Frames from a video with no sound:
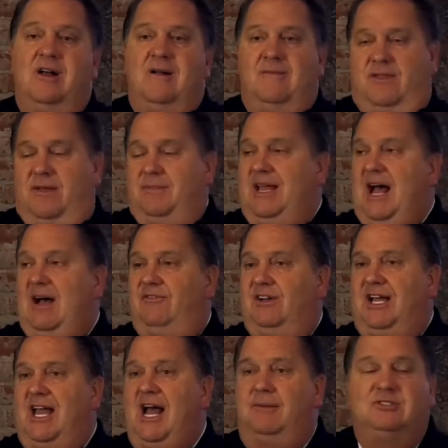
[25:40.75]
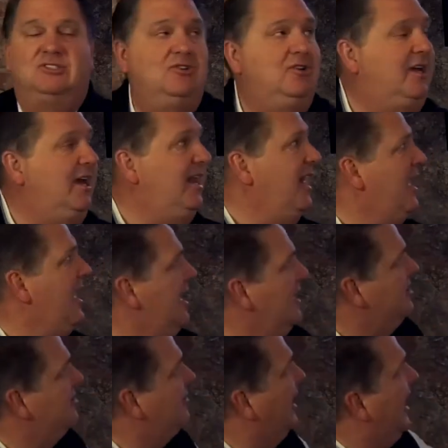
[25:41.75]
That'd be half a cap. So you get
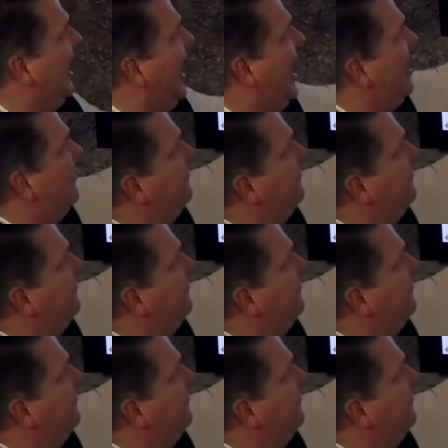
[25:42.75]
half.